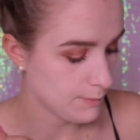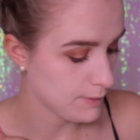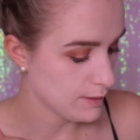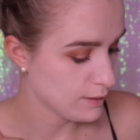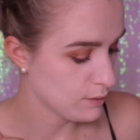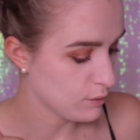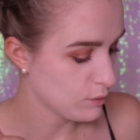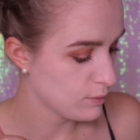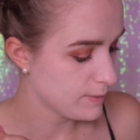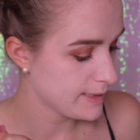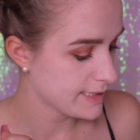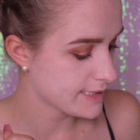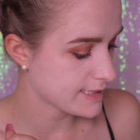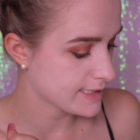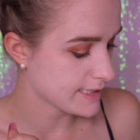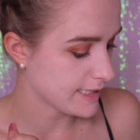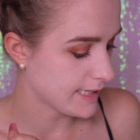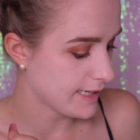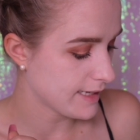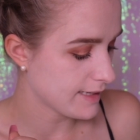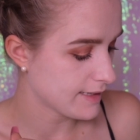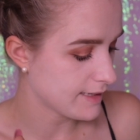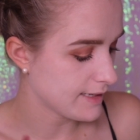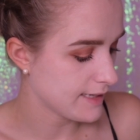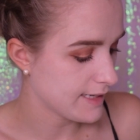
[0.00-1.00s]
I'm a little bit
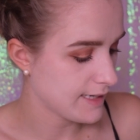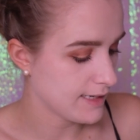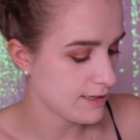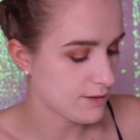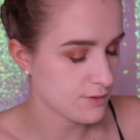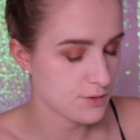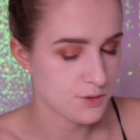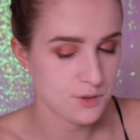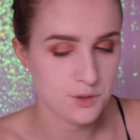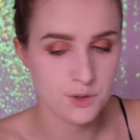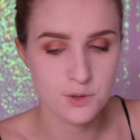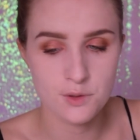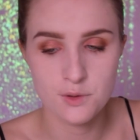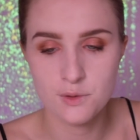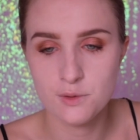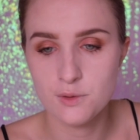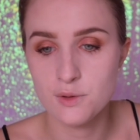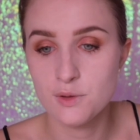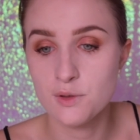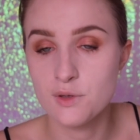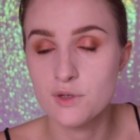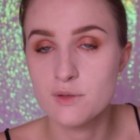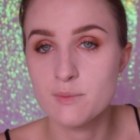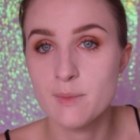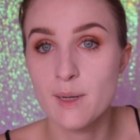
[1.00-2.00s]
scared now to
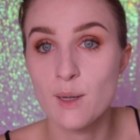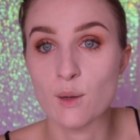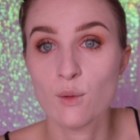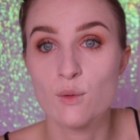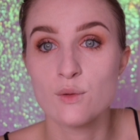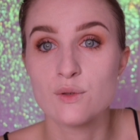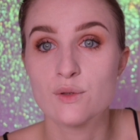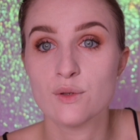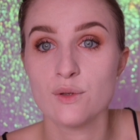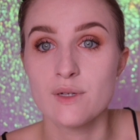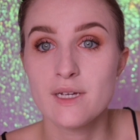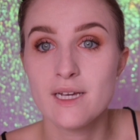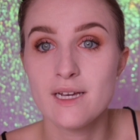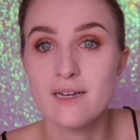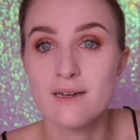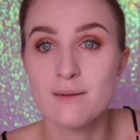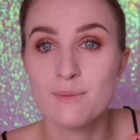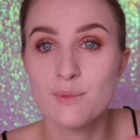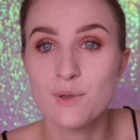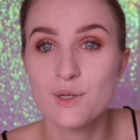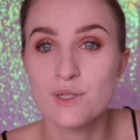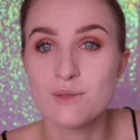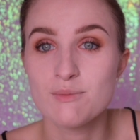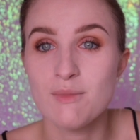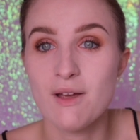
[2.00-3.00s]
use my contour
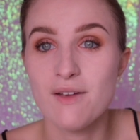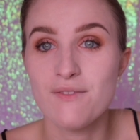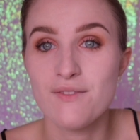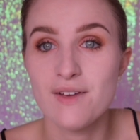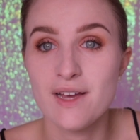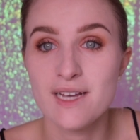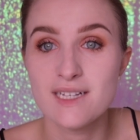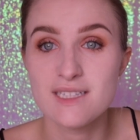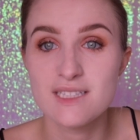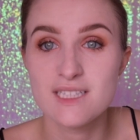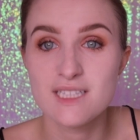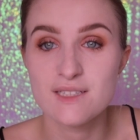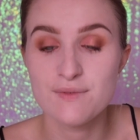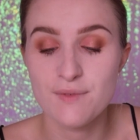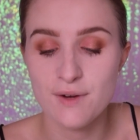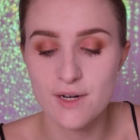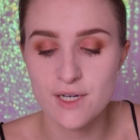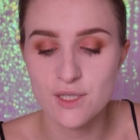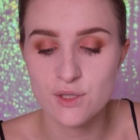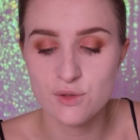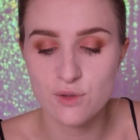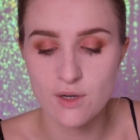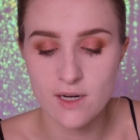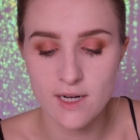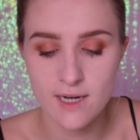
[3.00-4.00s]
kit because my face is
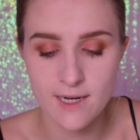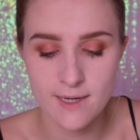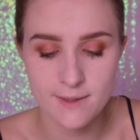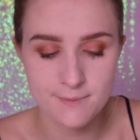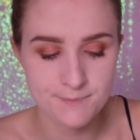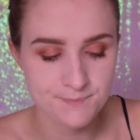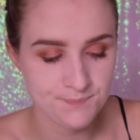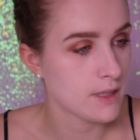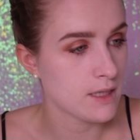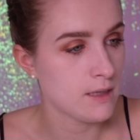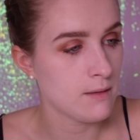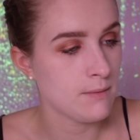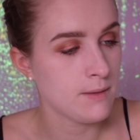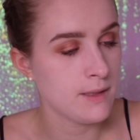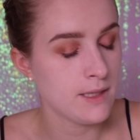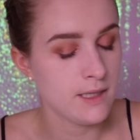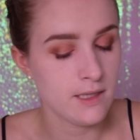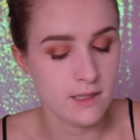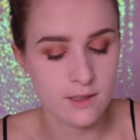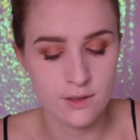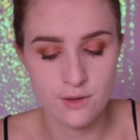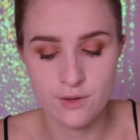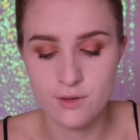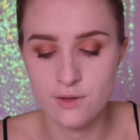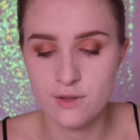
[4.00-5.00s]
very dry. I'm gonna
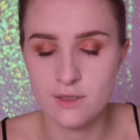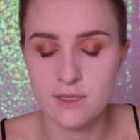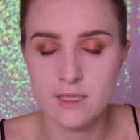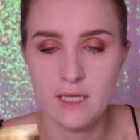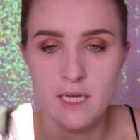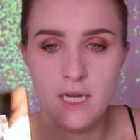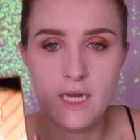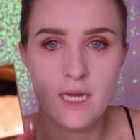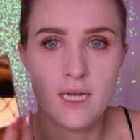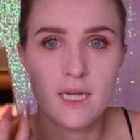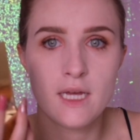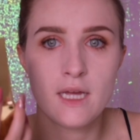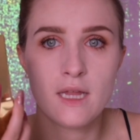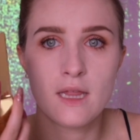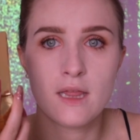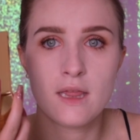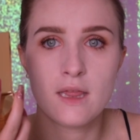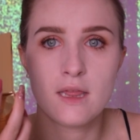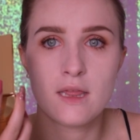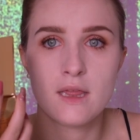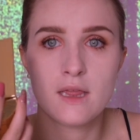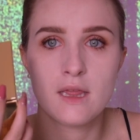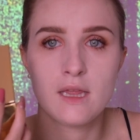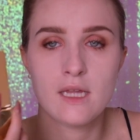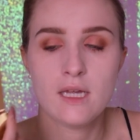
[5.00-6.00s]
be using
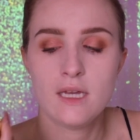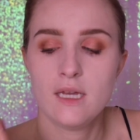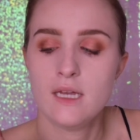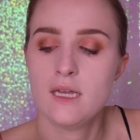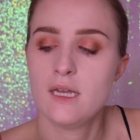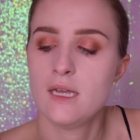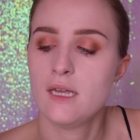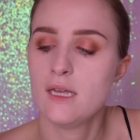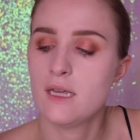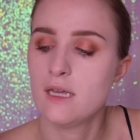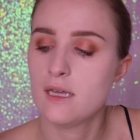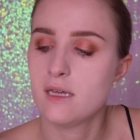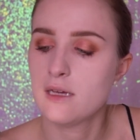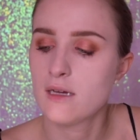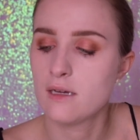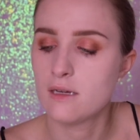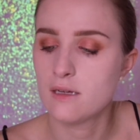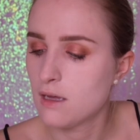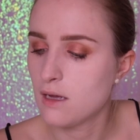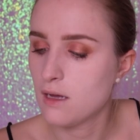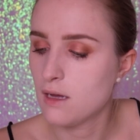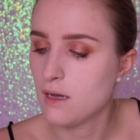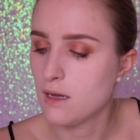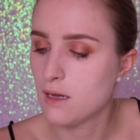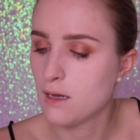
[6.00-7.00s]
the
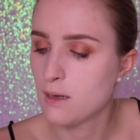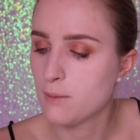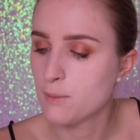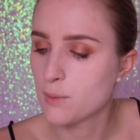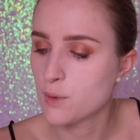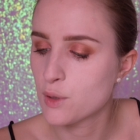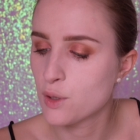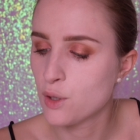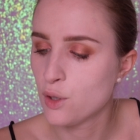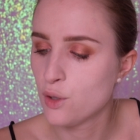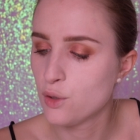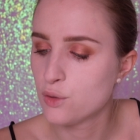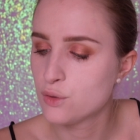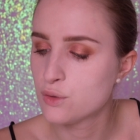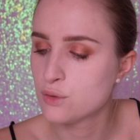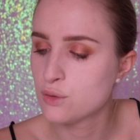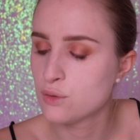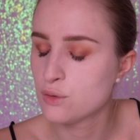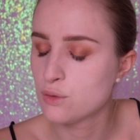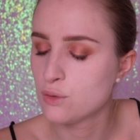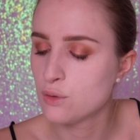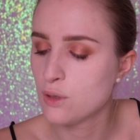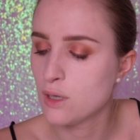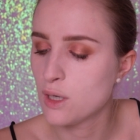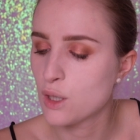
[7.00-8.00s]

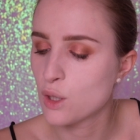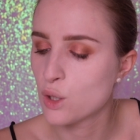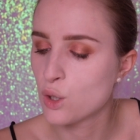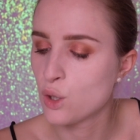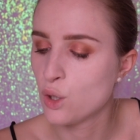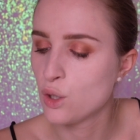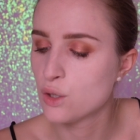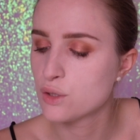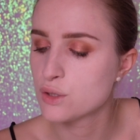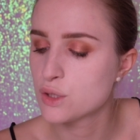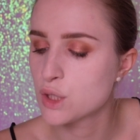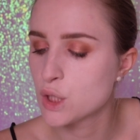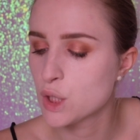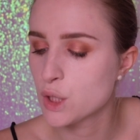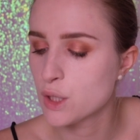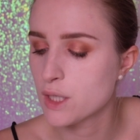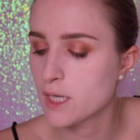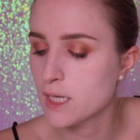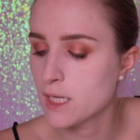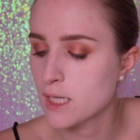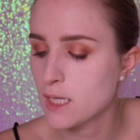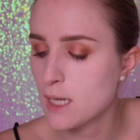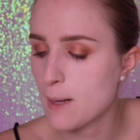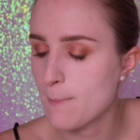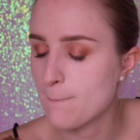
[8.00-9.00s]
Couture
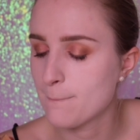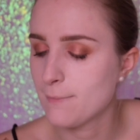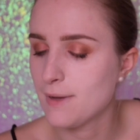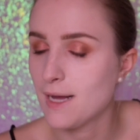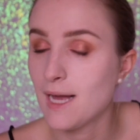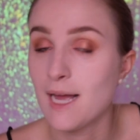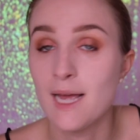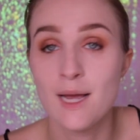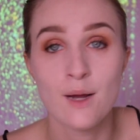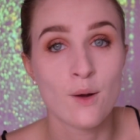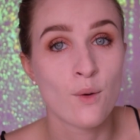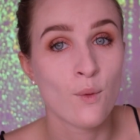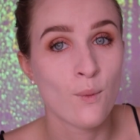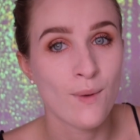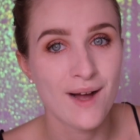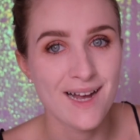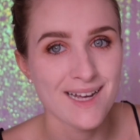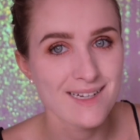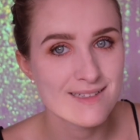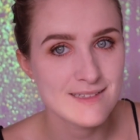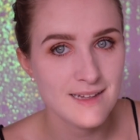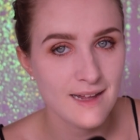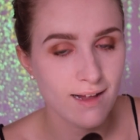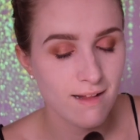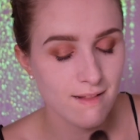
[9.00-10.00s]
Contouring by
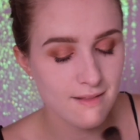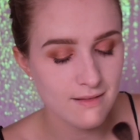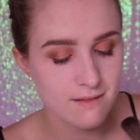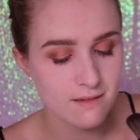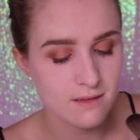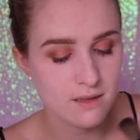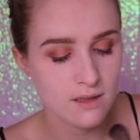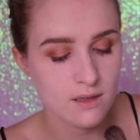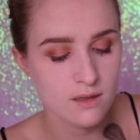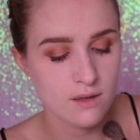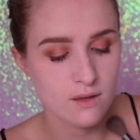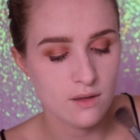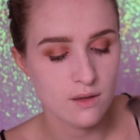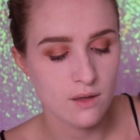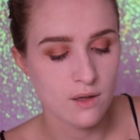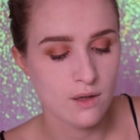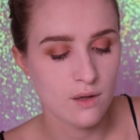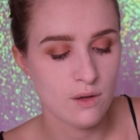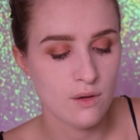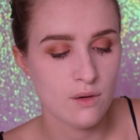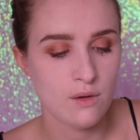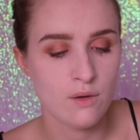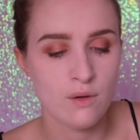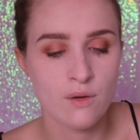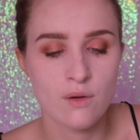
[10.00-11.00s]
YSL,
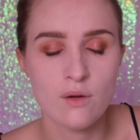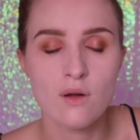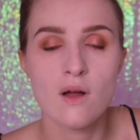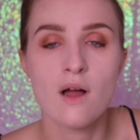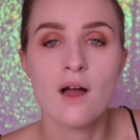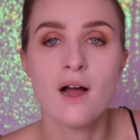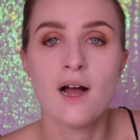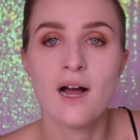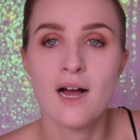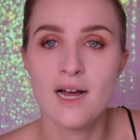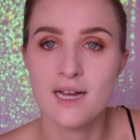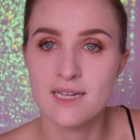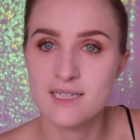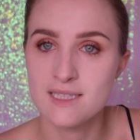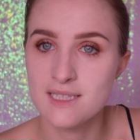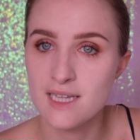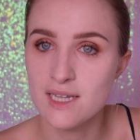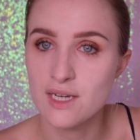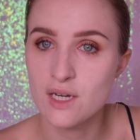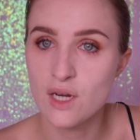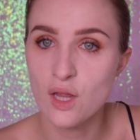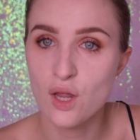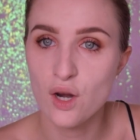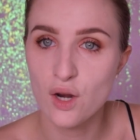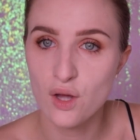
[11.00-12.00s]
or I
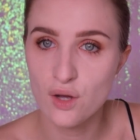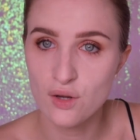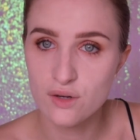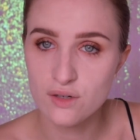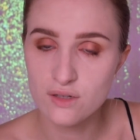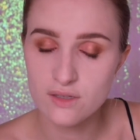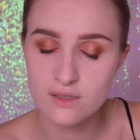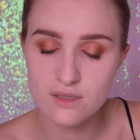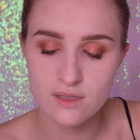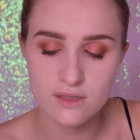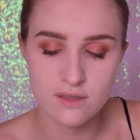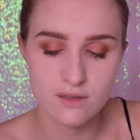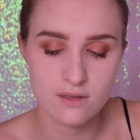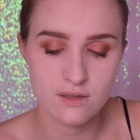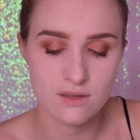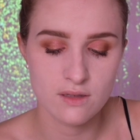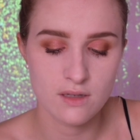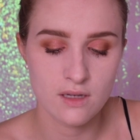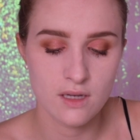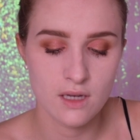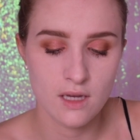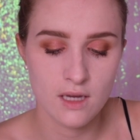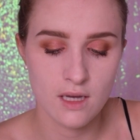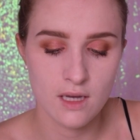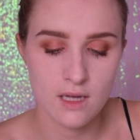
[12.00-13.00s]
Saint Laurent,
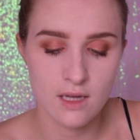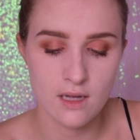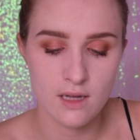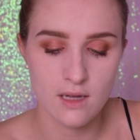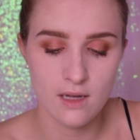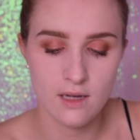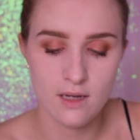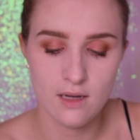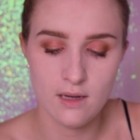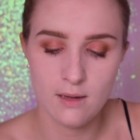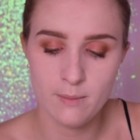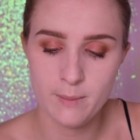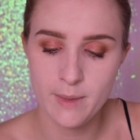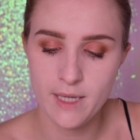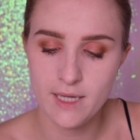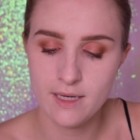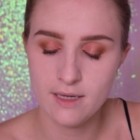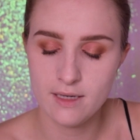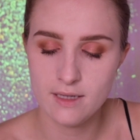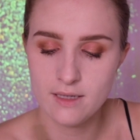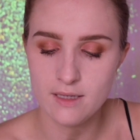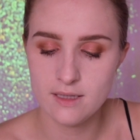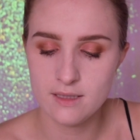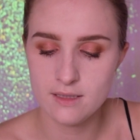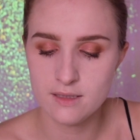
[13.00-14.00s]

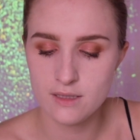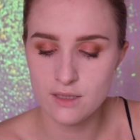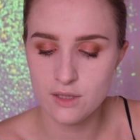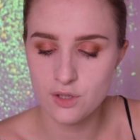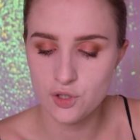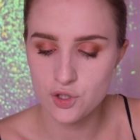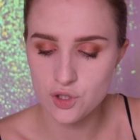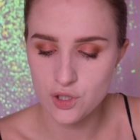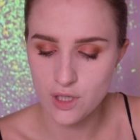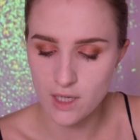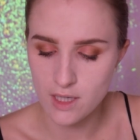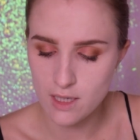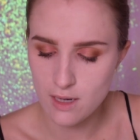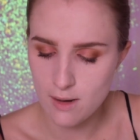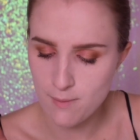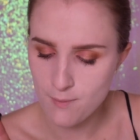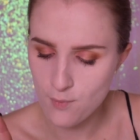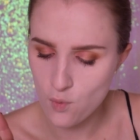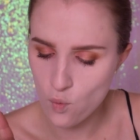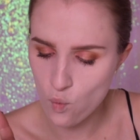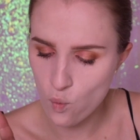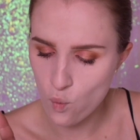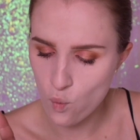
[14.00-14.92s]
and it is in shade number